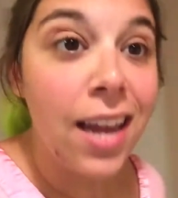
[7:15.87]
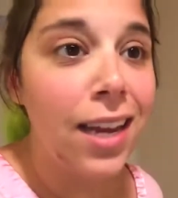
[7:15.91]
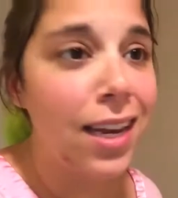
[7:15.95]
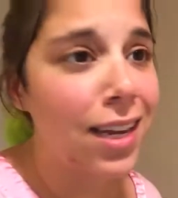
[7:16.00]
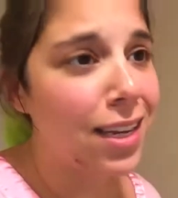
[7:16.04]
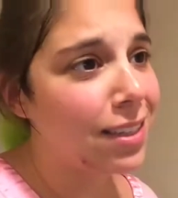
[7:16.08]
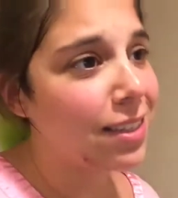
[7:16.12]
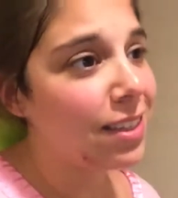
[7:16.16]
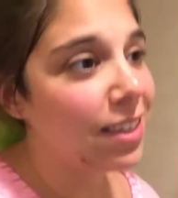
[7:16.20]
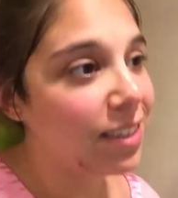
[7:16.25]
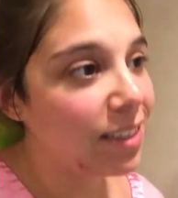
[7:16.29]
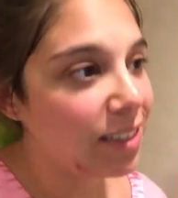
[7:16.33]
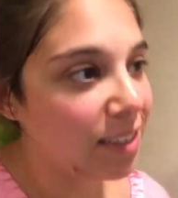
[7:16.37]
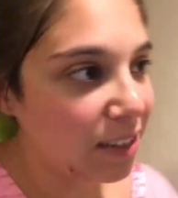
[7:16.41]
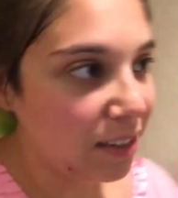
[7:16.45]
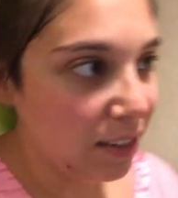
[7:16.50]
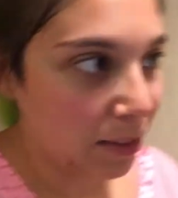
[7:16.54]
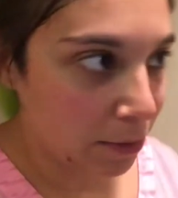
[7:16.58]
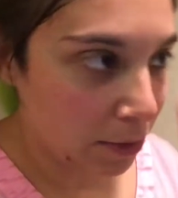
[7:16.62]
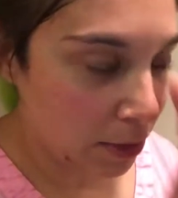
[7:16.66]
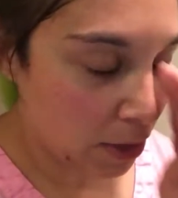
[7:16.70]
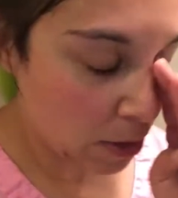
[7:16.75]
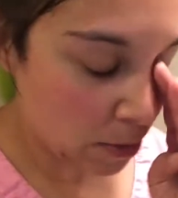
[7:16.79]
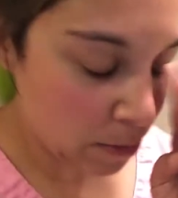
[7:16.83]
Yes, I still
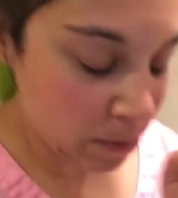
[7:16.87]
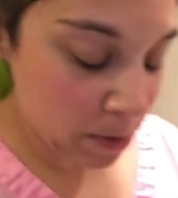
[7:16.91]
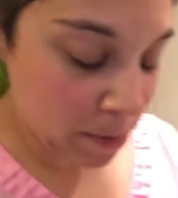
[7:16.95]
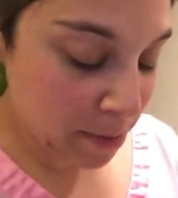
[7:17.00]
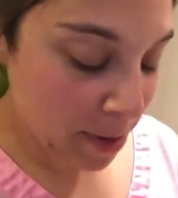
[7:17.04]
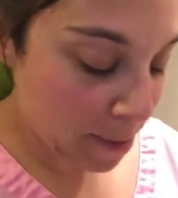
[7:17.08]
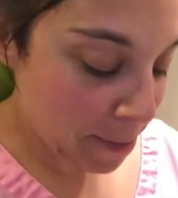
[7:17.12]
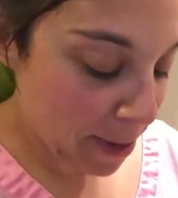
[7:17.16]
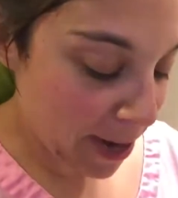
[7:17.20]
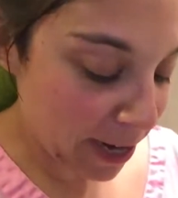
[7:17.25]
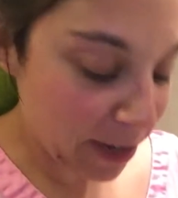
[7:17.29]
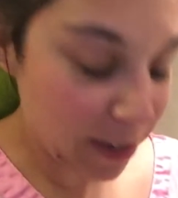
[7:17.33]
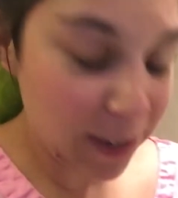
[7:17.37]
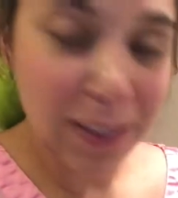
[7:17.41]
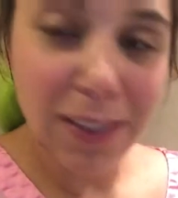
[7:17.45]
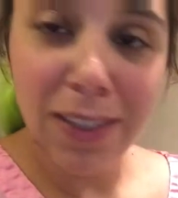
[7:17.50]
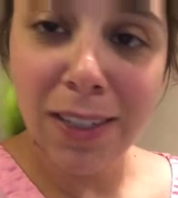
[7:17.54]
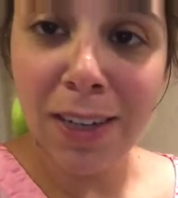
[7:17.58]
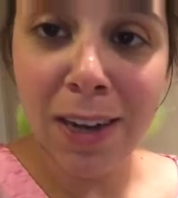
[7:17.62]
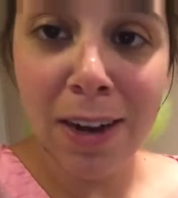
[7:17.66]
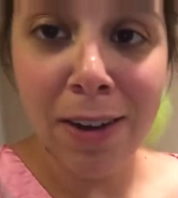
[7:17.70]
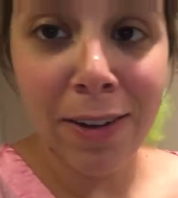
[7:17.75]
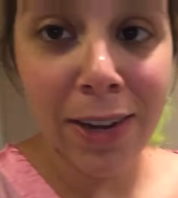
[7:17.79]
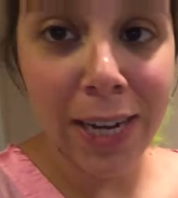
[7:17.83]
live at home with my
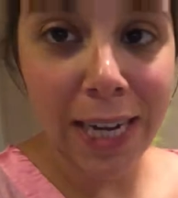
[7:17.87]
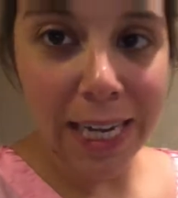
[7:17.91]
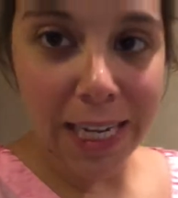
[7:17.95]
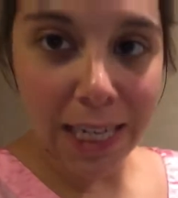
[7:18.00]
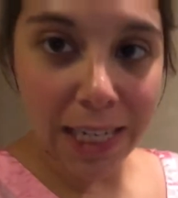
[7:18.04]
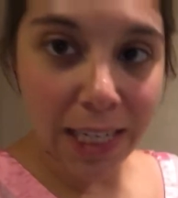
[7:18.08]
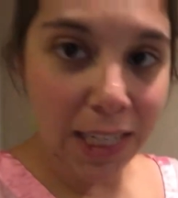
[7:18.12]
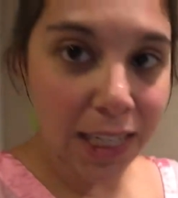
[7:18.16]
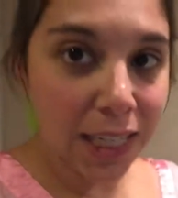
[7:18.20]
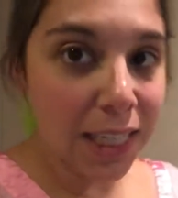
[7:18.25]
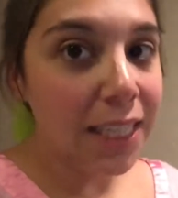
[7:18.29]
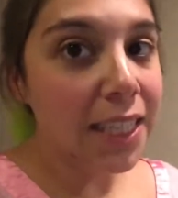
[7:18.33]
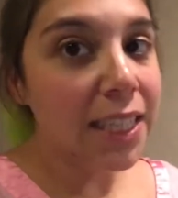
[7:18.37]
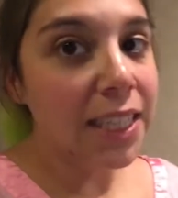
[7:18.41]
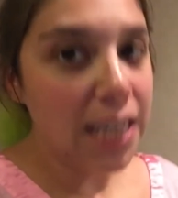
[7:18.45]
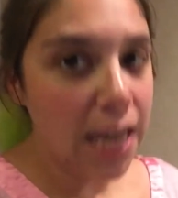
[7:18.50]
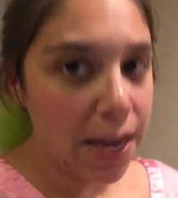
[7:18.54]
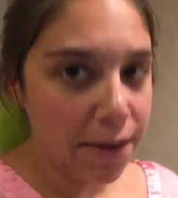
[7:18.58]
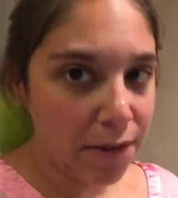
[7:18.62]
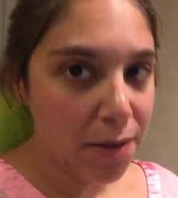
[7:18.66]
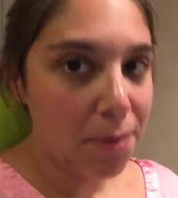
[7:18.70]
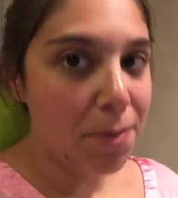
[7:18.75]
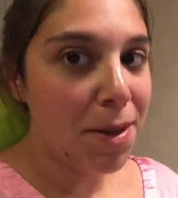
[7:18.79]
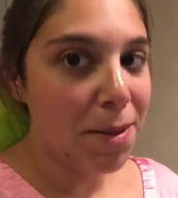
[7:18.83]
parents. You know, I gotta
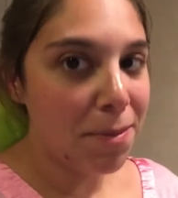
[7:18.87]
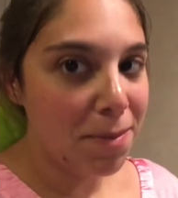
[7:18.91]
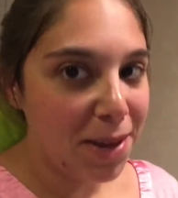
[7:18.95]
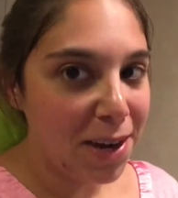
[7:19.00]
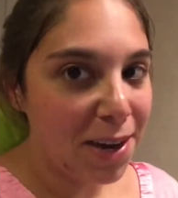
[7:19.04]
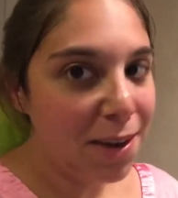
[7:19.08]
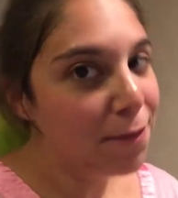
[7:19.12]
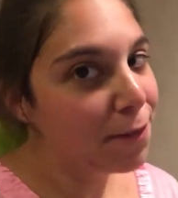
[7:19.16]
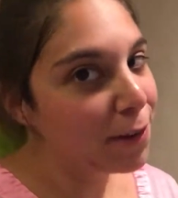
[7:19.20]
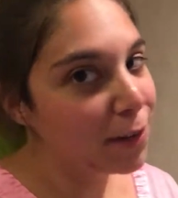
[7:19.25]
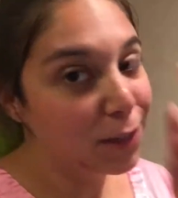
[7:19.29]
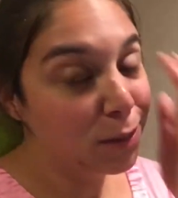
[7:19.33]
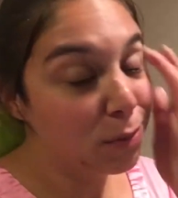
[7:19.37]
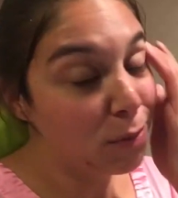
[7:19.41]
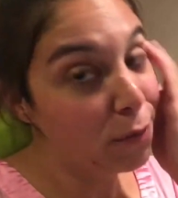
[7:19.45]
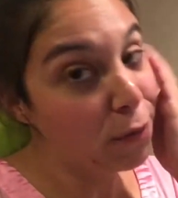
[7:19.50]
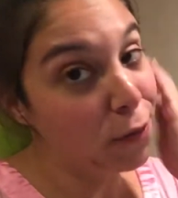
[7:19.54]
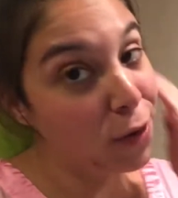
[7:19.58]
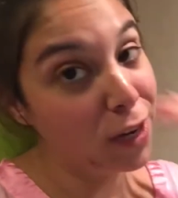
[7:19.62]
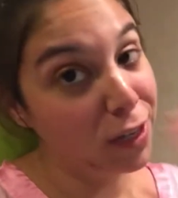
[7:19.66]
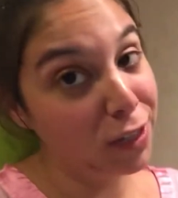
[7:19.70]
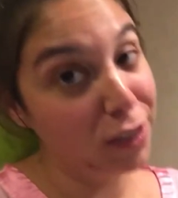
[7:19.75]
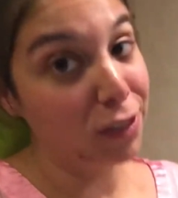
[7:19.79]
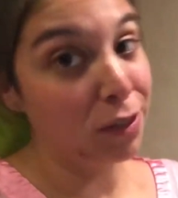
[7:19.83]
save up my money first
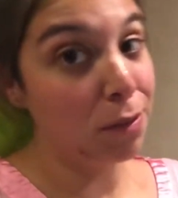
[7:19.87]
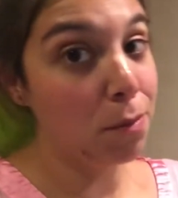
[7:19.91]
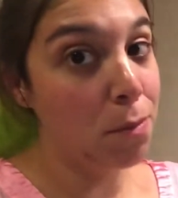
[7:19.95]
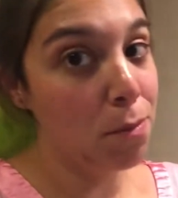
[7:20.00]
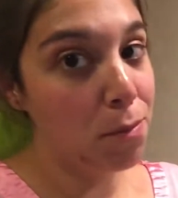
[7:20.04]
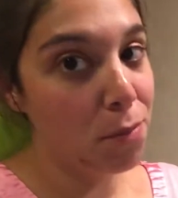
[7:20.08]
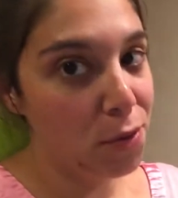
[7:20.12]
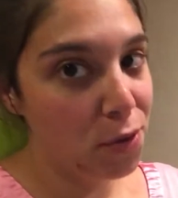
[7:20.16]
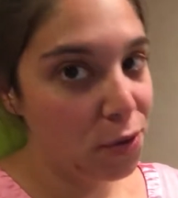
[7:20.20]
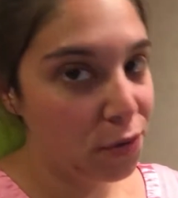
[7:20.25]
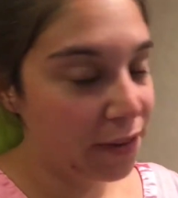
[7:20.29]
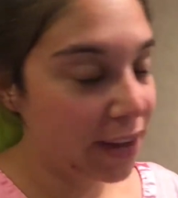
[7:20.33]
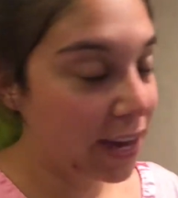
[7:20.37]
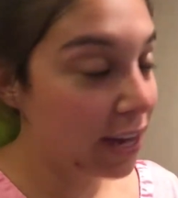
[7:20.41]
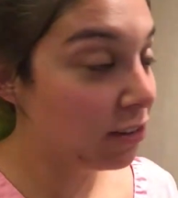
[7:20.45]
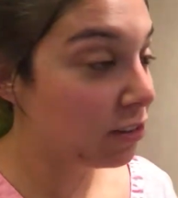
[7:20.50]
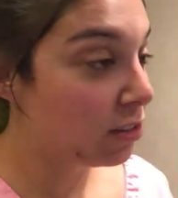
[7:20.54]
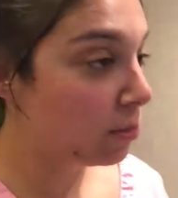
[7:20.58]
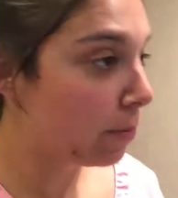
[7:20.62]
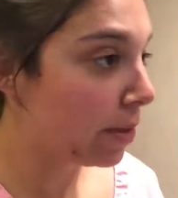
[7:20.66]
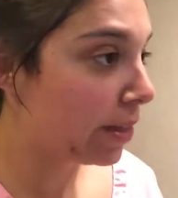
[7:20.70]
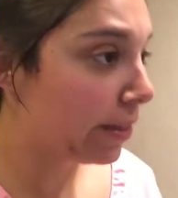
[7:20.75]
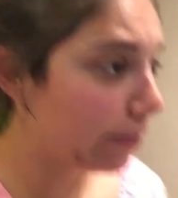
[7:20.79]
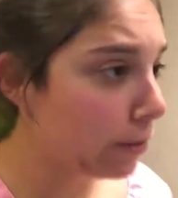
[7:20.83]
before I just move out
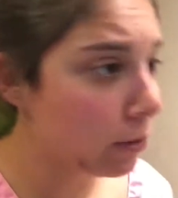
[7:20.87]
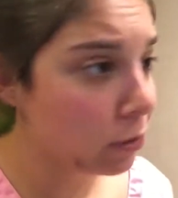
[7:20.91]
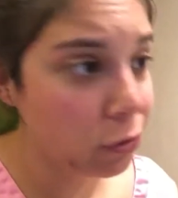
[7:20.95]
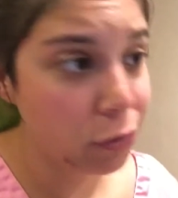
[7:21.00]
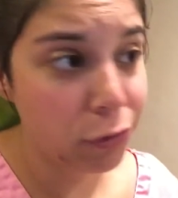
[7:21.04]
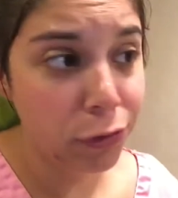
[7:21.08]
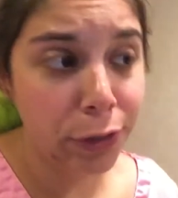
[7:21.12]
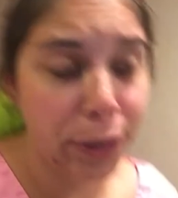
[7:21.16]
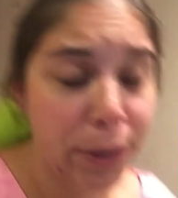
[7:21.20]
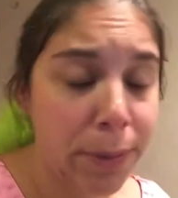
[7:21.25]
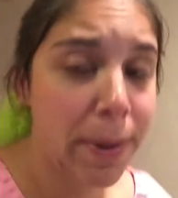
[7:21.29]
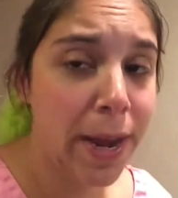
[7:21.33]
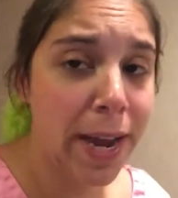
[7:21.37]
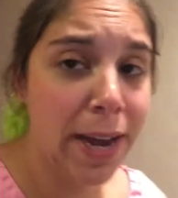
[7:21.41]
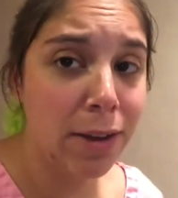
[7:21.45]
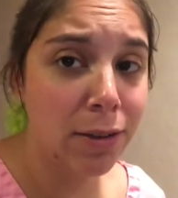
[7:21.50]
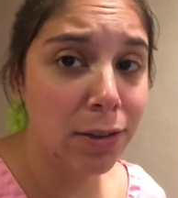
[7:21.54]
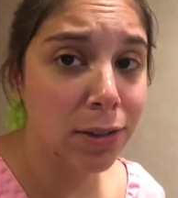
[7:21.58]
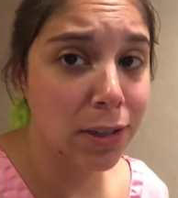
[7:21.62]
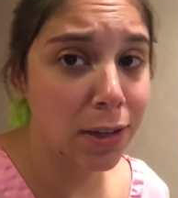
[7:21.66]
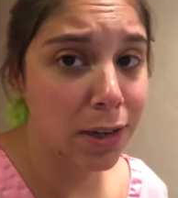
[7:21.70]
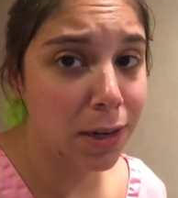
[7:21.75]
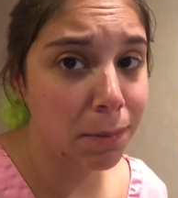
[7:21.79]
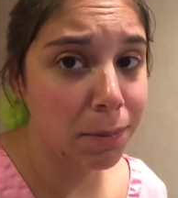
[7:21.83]
to my little dream
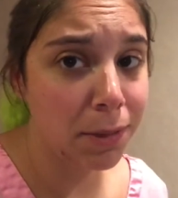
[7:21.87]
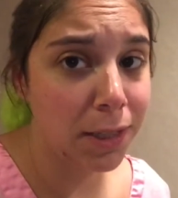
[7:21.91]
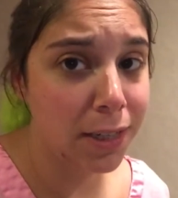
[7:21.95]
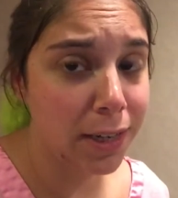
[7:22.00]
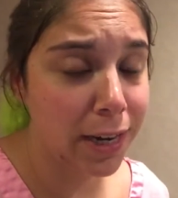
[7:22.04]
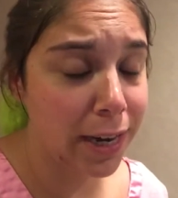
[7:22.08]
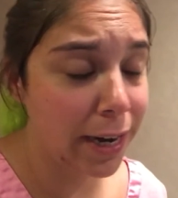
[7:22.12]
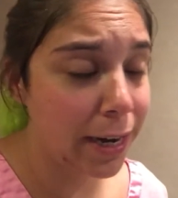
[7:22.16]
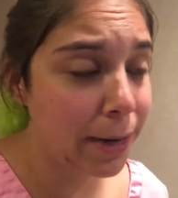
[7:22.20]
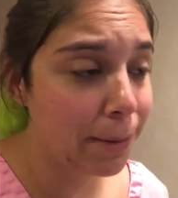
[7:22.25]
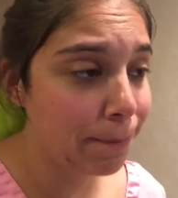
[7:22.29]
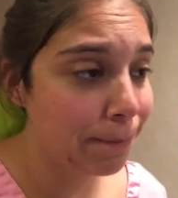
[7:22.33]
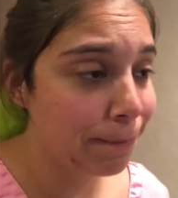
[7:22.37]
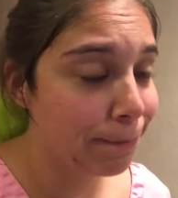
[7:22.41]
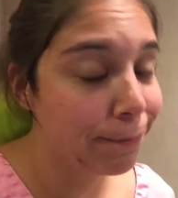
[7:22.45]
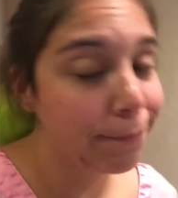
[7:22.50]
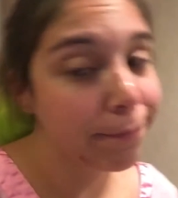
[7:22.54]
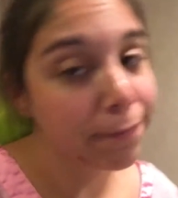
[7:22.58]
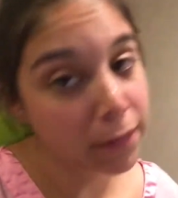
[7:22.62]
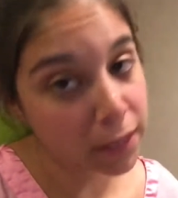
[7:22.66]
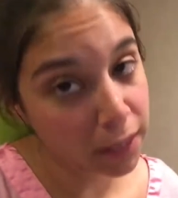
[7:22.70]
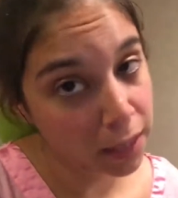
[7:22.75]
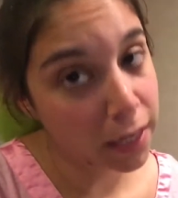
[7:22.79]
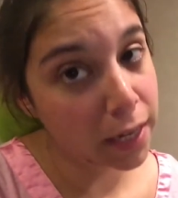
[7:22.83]
house in upstate.
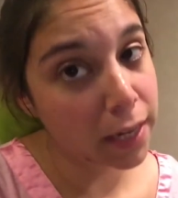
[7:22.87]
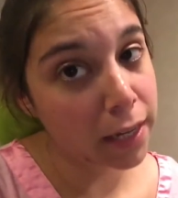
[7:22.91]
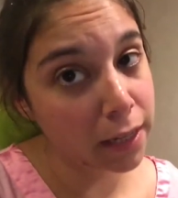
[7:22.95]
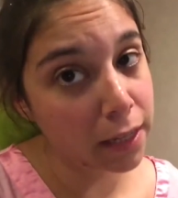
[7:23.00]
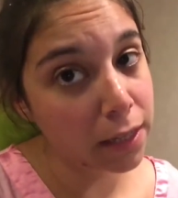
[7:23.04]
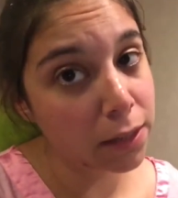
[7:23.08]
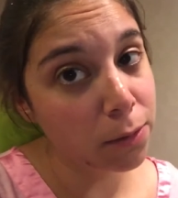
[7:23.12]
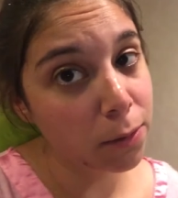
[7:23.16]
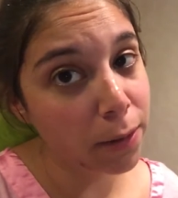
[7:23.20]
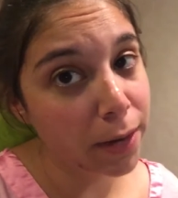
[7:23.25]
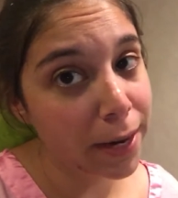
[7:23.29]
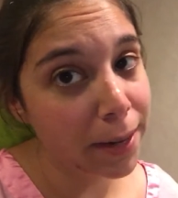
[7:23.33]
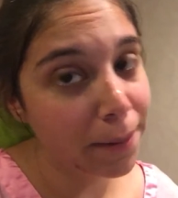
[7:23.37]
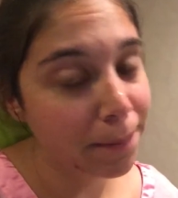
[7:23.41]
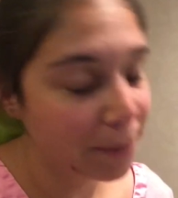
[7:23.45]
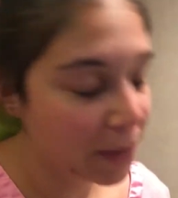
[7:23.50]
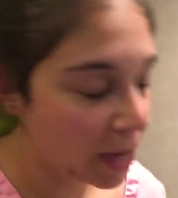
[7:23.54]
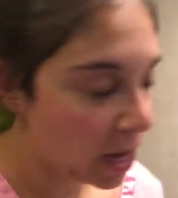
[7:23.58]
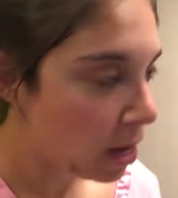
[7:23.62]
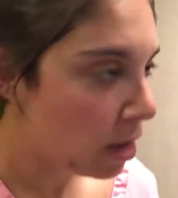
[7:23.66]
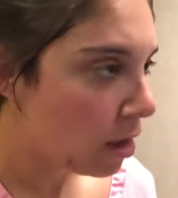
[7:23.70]
Yeah, that's right.